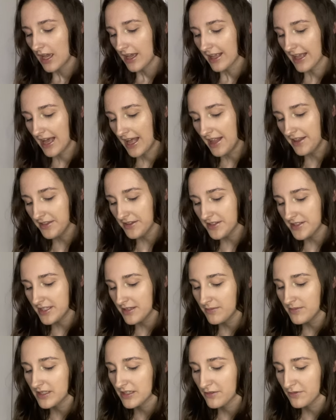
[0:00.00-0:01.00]
can't
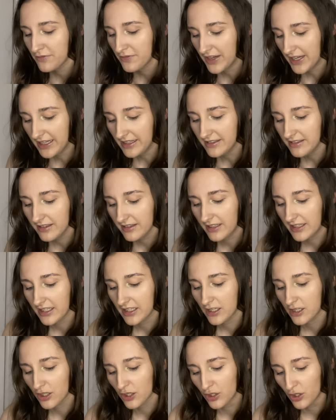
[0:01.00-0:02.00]
seem to find,
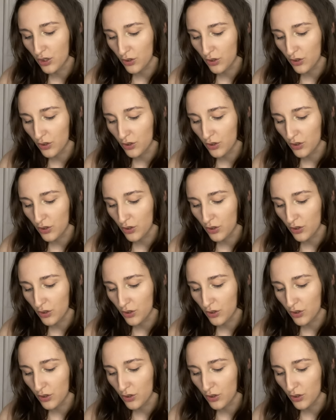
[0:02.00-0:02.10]
like,